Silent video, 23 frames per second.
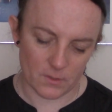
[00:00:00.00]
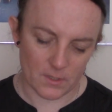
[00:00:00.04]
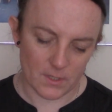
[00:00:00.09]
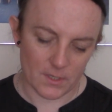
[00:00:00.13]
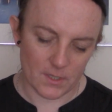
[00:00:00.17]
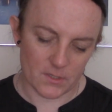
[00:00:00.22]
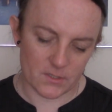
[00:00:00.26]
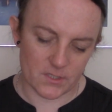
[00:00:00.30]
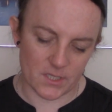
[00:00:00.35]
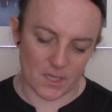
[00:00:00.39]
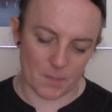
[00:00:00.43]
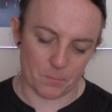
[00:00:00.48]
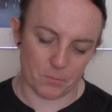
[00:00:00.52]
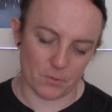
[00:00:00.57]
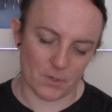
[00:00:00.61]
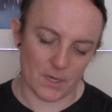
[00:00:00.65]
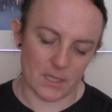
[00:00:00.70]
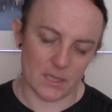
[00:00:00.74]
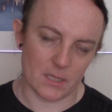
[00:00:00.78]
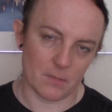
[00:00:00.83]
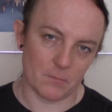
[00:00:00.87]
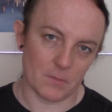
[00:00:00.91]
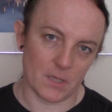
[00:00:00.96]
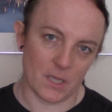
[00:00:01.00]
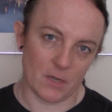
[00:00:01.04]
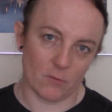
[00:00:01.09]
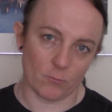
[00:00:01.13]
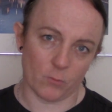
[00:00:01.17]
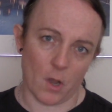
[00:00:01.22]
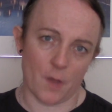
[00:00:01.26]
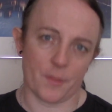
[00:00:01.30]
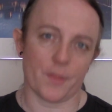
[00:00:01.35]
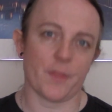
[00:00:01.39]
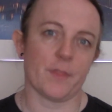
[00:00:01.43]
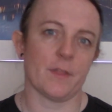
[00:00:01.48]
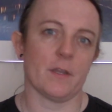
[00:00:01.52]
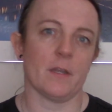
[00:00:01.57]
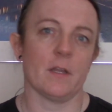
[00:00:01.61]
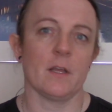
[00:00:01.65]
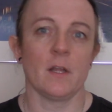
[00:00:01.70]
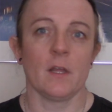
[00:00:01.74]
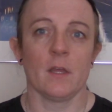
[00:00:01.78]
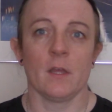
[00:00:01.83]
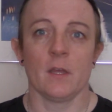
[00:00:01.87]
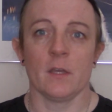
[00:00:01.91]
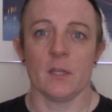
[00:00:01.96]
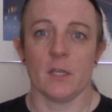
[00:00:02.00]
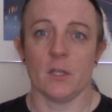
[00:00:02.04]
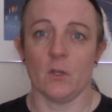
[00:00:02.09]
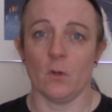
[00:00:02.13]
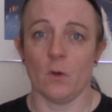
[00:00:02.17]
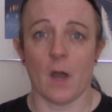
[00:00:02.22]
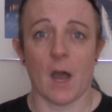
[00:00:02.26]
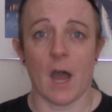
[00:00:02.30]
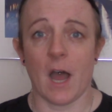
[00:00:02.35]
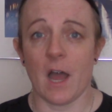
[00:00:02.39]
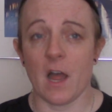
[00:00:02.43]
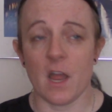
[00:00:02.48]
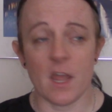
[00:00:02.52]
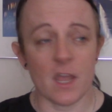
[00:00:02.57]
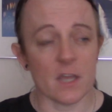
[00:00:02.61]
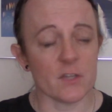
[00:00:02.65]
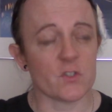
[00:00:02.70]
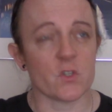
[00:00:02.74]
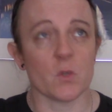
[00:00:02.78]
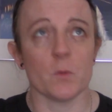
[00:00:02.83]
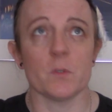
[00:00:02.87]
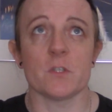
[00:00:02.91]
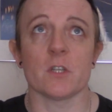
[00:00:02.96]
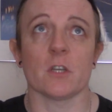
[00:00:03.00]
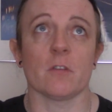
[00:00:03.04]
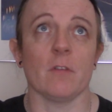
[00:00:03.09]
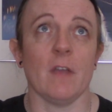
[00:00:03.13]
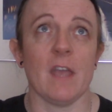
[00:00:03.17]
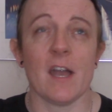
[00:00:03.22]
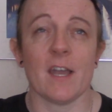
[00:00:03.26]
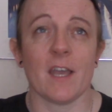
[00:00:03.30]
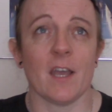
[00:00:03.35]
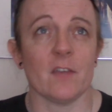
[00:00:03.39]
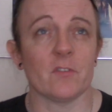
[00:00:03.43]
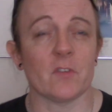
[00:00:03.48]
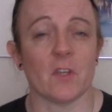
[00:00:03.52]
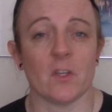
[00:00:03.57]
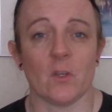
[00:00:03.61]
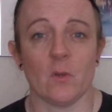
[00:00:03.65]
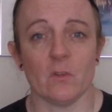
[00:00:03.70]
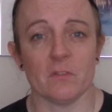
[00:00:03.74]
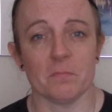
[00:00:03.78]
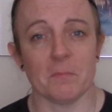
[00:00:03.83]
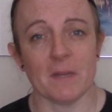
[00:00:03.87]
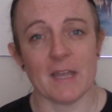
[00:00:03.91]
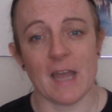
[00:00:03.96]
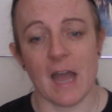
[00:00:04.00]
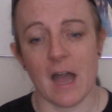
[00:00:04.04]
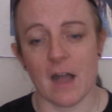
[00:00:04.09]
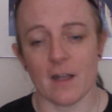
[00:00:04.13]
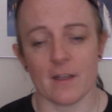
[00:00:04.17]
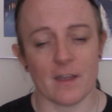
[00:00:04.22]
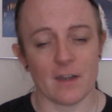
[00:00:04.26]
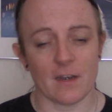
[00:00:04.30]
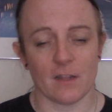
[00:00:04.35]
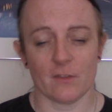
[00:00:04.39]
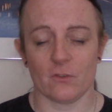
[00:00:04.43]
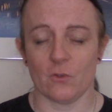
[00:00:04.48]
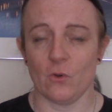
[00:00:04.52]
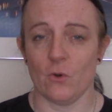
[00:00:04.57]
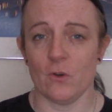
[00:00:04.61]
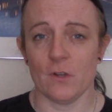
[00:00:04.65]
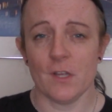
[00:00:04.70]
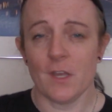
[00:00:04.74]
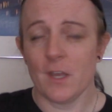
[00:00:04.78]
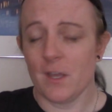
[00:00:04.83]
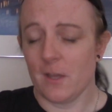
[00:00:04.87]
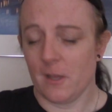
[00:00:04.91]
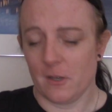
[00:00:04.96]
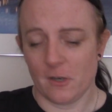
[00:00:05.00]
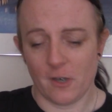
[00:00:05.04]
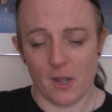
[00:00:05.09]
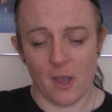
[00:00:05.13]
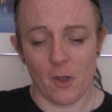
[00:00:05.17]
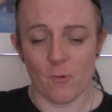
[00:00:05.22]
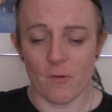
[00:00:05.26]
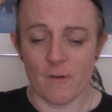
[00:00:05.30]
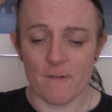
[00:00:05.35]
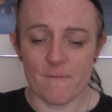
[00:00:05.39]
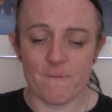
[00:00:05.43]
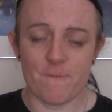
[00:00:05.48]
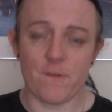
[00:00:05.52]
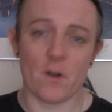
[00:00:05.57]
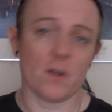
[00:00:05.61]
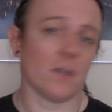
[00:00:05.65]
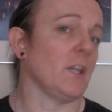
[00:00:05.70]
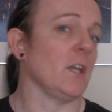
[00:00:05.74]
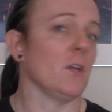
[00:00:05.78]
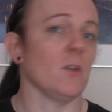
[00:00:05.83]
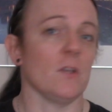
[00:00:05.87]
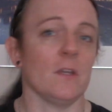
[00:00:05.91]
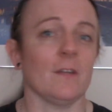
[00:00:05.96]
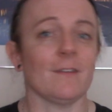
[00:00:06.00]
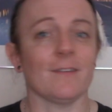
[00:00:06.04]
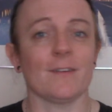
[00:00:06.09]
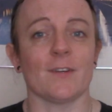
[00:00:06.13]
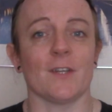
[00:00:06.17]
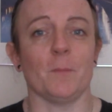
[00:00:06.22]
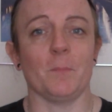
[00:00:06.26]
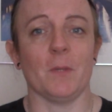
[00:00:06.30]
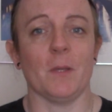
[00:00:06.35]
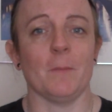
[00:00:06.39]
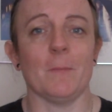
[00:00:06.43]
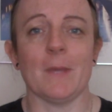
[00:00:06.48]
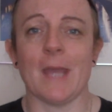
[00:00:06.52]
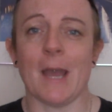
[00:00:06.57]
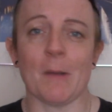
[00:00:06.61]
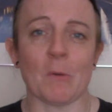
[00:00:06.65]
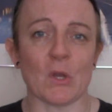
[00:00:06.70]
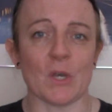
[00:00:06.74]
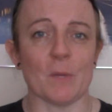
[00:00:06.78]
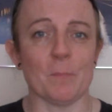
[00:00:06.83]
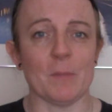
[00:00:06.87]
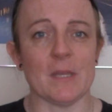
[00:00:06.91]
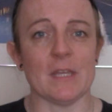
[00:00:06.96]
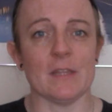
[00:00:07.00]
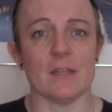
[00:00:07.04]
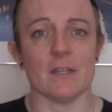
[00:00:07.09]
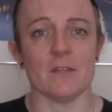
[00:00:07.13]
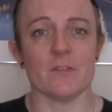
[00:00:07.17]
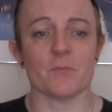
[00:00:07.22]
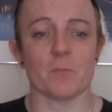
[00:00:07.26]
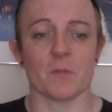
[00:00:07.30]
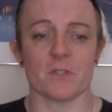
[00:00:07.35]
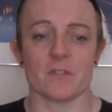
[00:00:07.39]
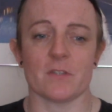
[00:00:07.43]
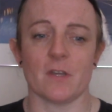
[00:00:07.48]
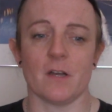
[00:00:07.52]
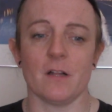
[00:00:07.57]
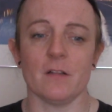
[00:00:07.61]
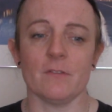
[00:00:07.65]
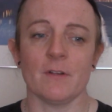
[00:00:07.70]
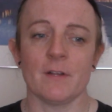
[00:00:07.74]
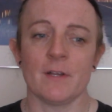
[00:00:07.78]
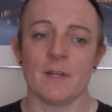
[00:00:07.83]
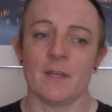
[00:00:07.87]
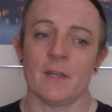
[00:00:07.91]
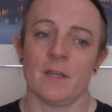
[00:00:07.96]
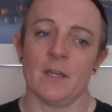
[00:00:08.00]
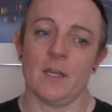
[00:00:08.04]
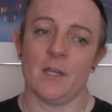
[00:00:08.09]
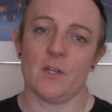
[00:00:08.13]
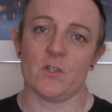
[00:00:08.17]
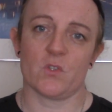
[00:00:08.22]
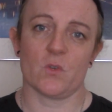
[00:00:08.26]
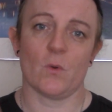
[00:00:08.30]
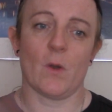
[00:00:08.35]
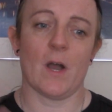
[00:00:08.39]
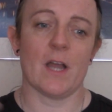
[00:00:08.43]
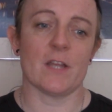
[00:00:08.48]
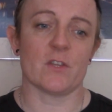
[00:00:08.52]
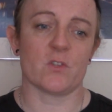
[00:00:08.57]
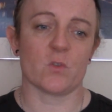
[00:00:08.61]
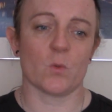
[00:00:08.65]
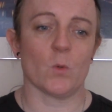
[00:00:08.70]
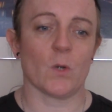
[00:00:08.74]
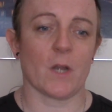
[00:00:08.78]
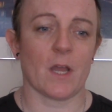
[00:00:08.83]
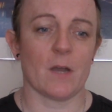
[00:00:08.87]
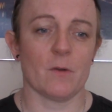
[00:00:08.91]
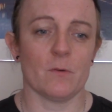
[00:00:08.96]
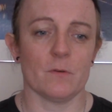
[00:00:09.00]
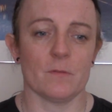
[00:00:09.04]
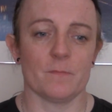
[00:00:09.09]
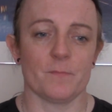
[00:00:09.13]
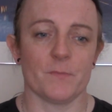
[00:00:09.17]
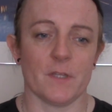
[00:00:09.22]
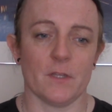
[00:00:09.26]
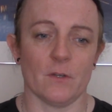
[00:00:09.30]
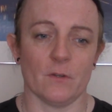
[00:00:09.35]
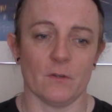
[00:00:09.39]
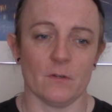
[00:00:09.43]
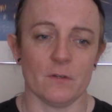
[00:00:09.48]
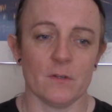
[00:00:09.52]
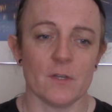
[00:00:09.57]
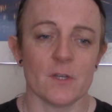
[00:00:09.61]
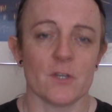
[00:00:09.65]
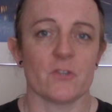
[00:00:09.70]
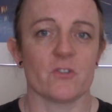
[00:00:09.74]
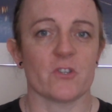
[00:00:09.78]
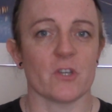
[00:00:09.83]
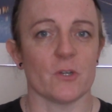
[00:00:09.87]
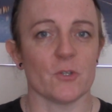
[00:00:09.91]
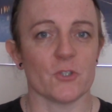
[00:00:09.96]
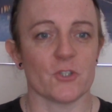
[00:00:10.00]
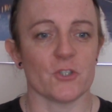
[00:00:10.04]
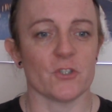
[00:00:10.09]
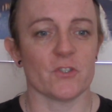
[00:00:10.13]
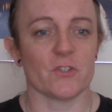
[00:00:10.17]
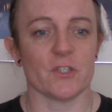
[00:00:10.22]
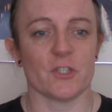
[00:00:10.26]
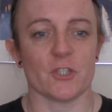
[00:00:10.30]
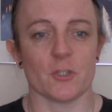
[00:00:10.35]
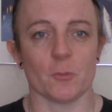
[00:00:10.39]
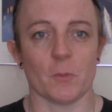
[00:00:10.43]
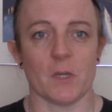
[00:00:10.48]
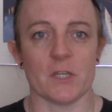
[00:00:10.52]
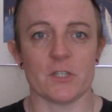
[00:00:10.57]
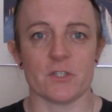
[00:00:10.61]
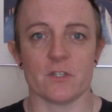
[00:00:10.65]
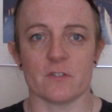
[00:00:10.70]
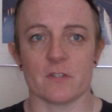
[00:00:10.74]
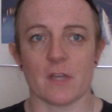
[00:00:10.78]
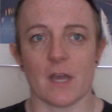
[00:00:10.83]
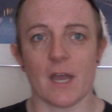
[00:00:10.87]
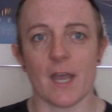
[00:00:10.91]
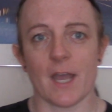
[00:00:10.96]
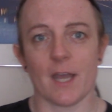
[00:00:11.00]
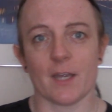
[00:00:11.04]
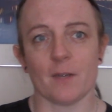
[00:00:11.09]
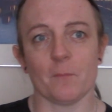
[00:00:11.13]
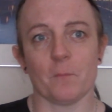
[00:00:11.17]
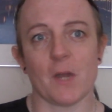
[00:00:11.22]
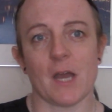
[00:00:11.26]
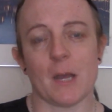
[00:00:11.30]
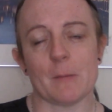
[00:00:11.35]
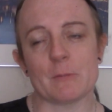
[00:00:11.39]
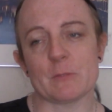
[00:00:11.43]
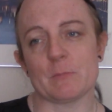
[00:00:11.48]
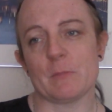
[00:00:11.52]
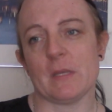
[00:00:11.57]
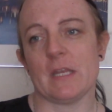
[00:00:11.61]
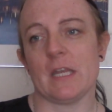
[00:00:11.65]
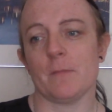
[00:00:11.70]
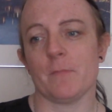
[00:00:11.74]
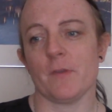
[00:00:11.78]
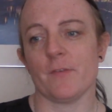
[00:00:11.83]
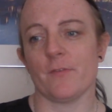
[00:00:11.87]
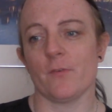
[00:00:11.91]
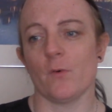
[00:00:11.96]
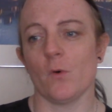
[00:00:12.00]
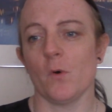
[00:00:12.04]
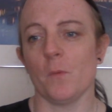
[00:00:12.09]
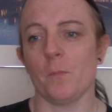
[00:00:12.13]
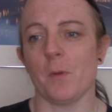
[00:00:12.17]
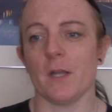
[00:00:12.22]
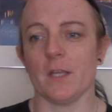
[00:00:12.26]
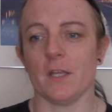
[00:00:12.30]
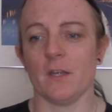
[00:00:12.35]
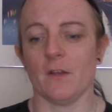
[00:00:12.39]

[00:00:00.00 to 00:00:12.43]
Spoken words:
separate them, and rather than to a degree, I guess I used my anger and I thought, no, fuck you, you're not going to beat me, I'm going to beat this myself. And so I sought out, social situations that I hadn't perhaps been in before, but,